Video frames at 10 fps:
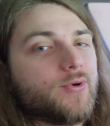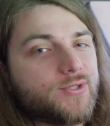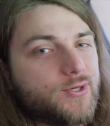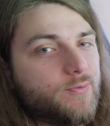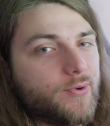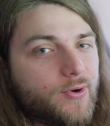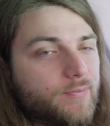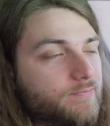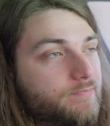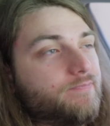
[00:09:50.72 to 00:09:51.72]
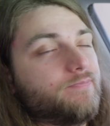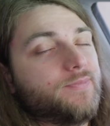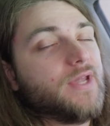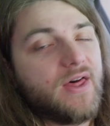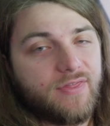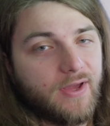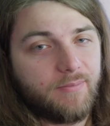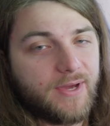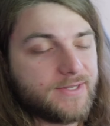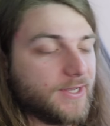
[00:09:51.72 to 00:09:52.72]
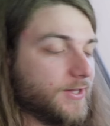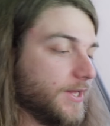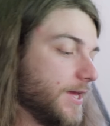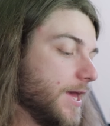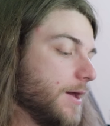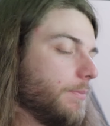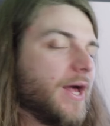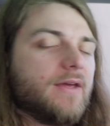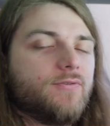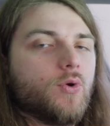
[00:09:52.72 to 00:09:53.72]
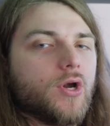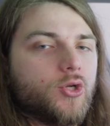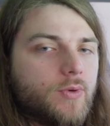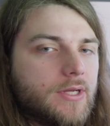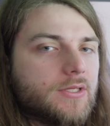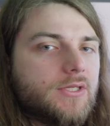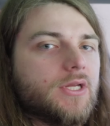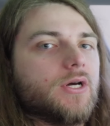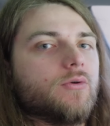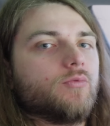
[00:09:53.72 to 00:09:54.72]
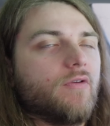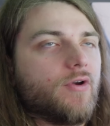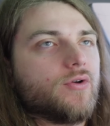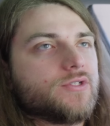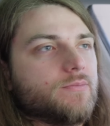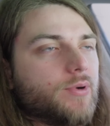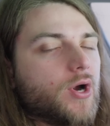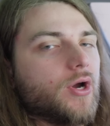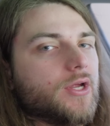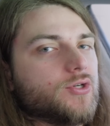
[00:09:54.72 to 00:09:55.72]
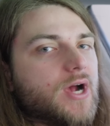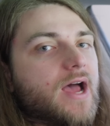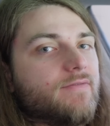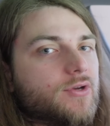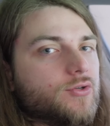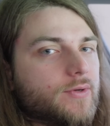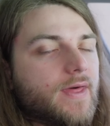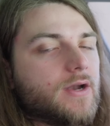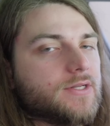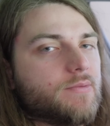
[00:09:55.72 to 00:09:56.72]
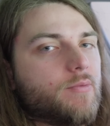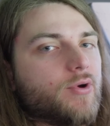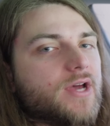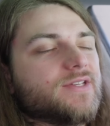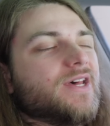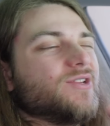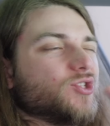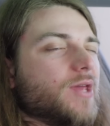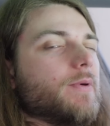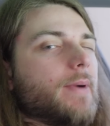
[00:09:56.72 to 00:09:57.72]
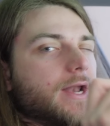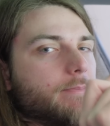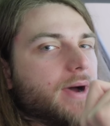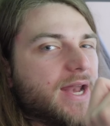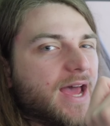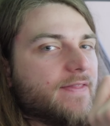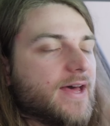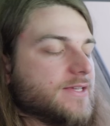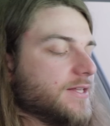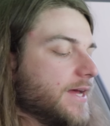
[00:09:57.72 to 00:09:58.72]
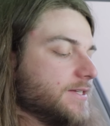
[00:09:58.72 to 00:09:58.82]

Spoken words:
super nothing, basically. But if you are doing, you know, reverse and park and drive and you're doing that on double press, just keep in mind it might add that slight